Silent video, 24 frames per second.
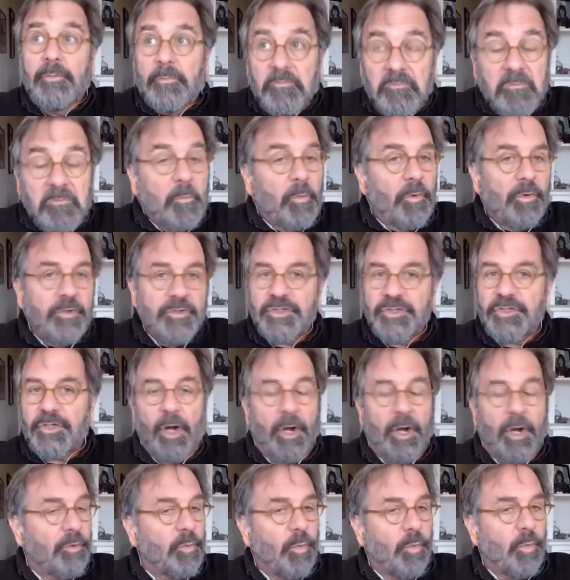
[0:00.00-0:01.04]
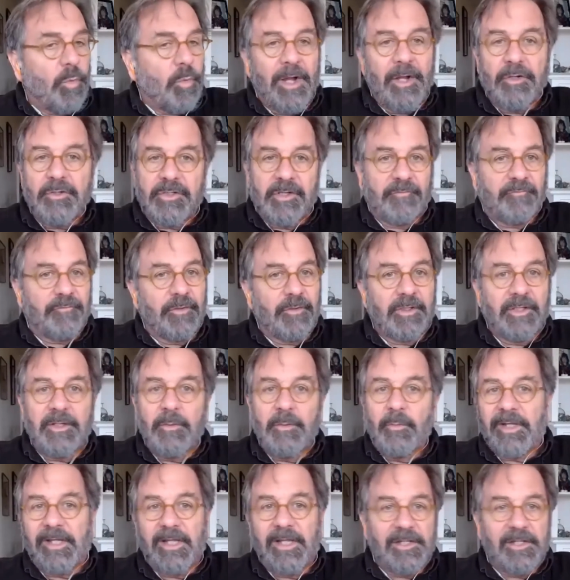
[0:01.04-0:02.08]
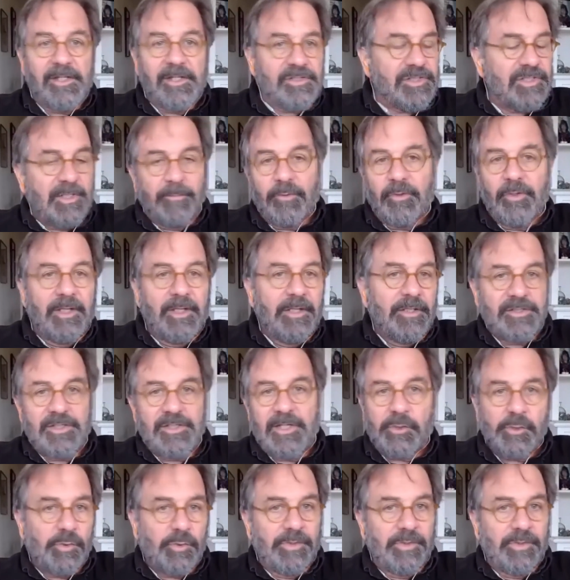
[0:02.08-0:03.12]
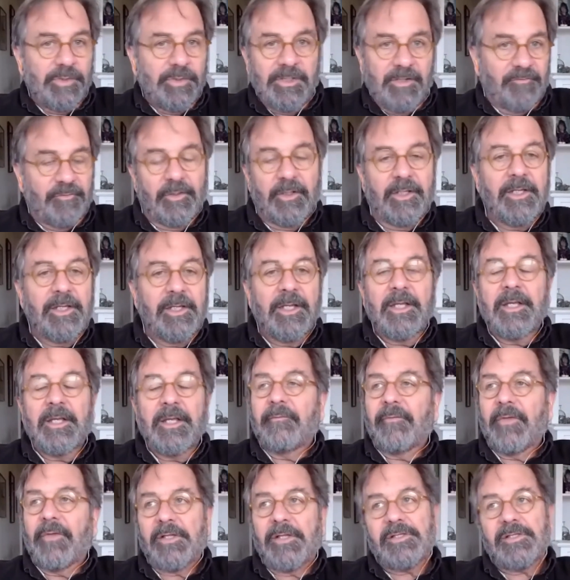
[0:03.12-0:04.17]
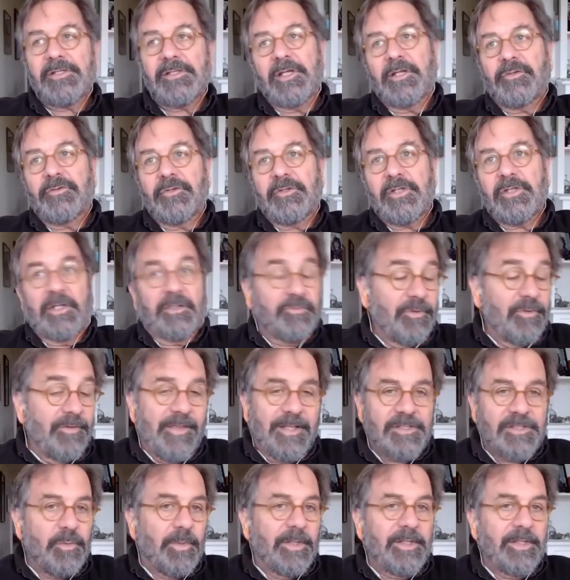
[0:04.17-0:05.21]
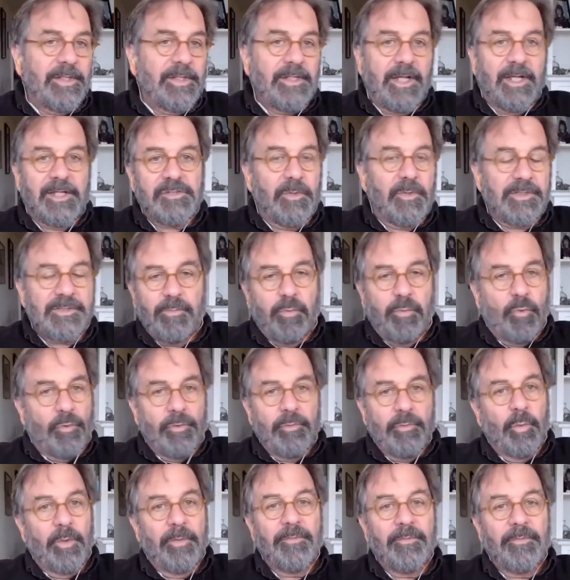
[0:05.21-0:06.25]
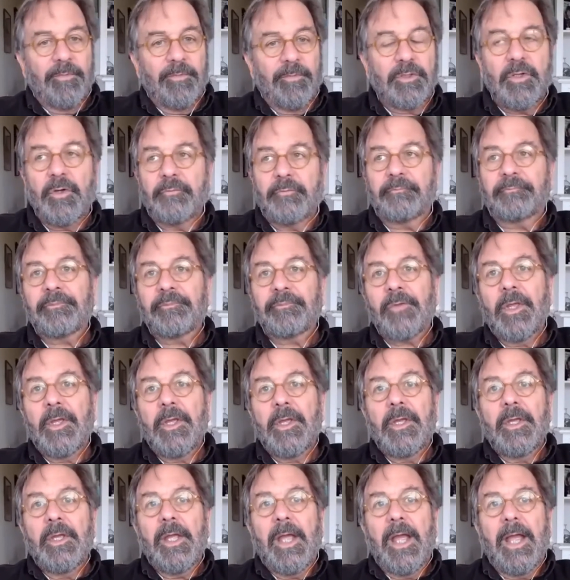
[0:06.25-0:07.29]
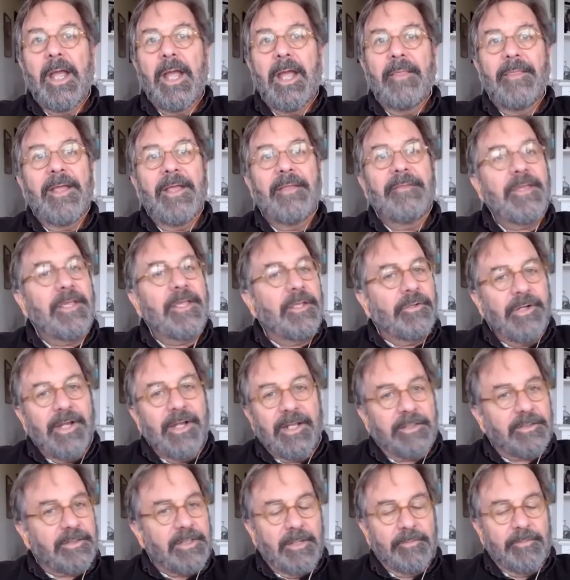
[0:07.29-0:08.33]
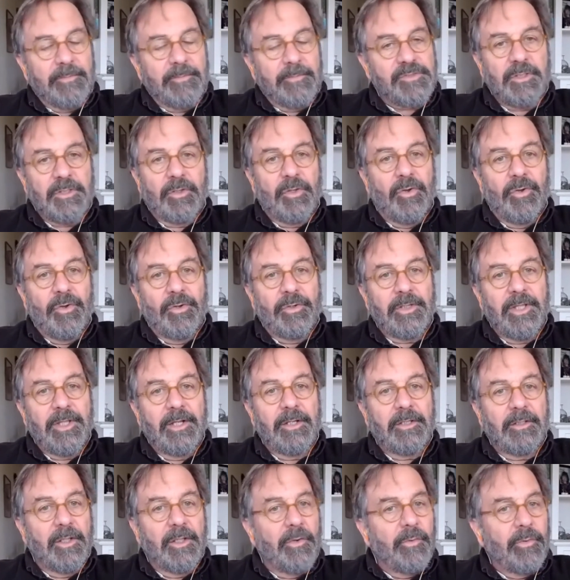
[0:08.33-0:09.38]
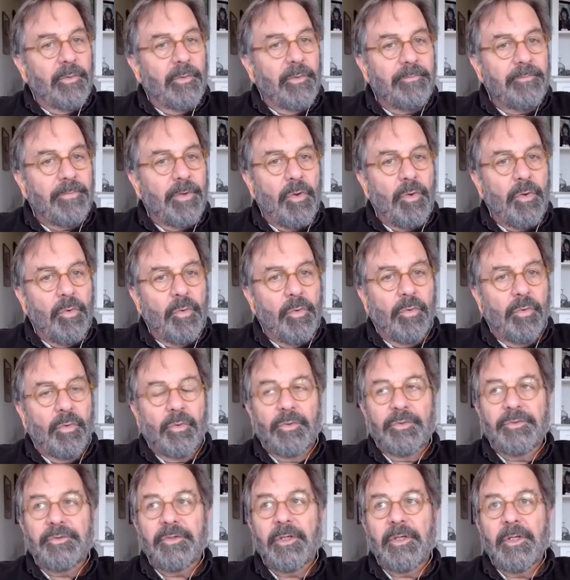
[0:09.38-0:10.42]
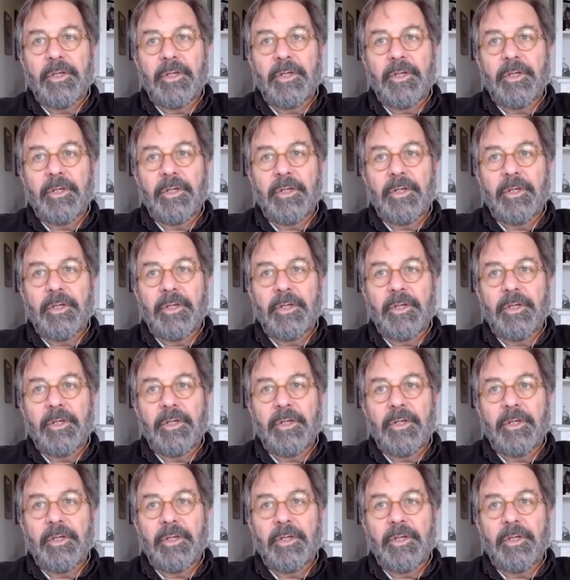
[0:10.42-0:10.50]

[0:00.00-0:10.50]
we're just hardwired differently. We get stimulated sexually differently, et cetera, et cetera. That's why guys watch porn, women don't. And then the internet comes along, and lo and behold,